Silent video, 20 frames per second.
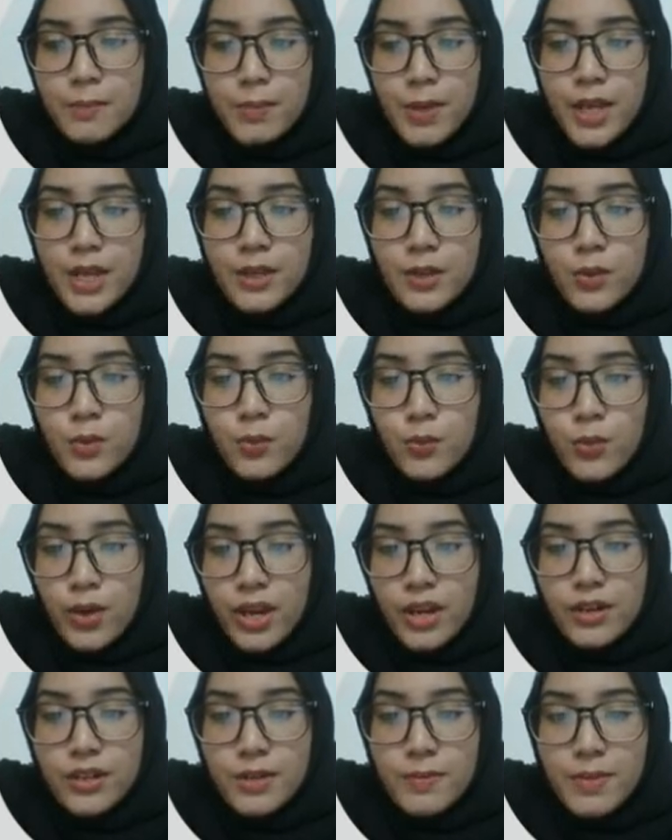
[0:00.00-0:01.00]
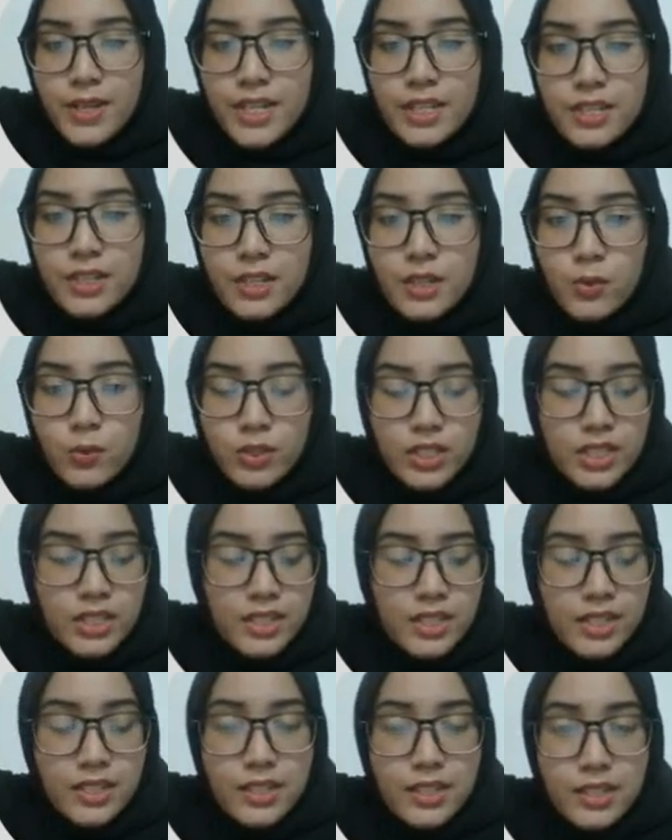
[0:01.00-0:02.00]
pain where the medicine was
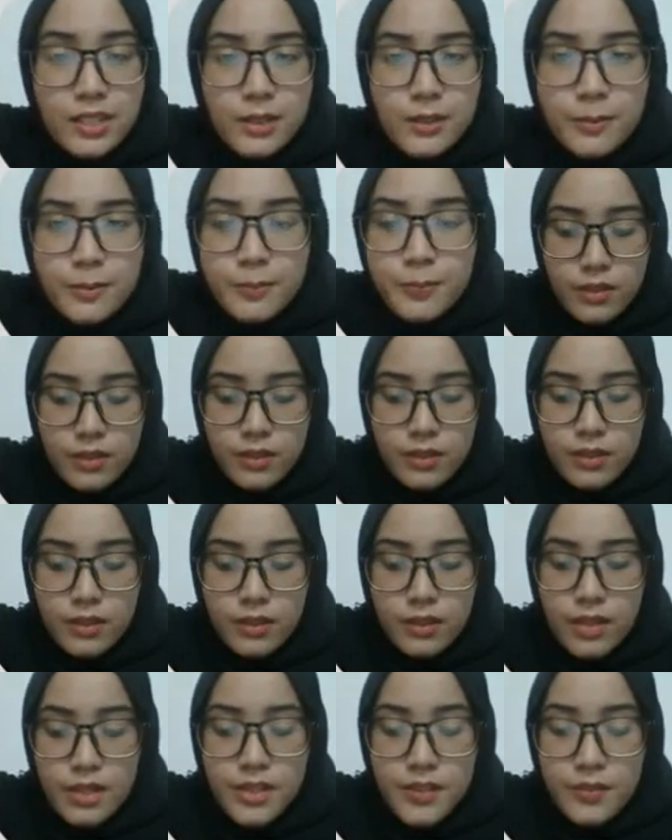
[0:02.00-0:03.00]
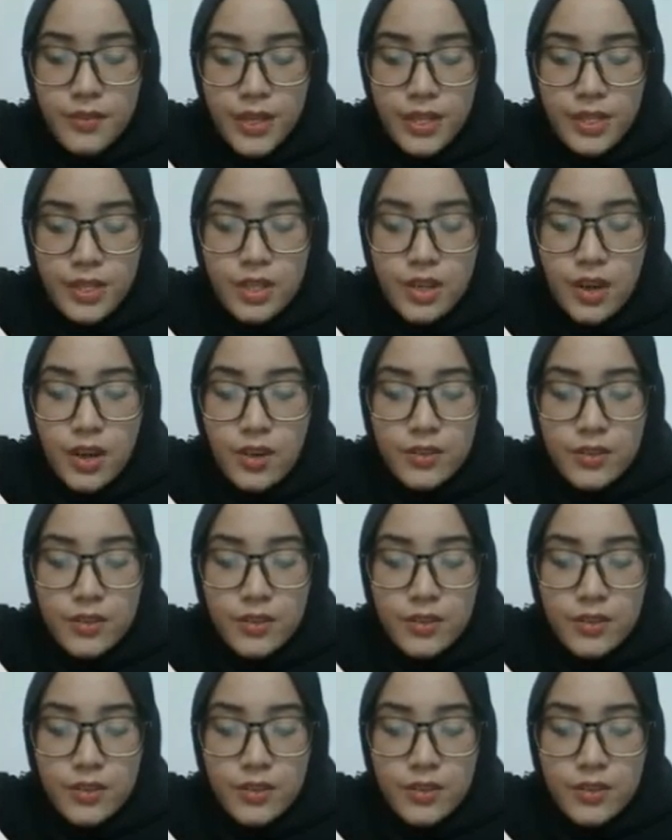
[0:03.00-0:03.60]
injected. The factor of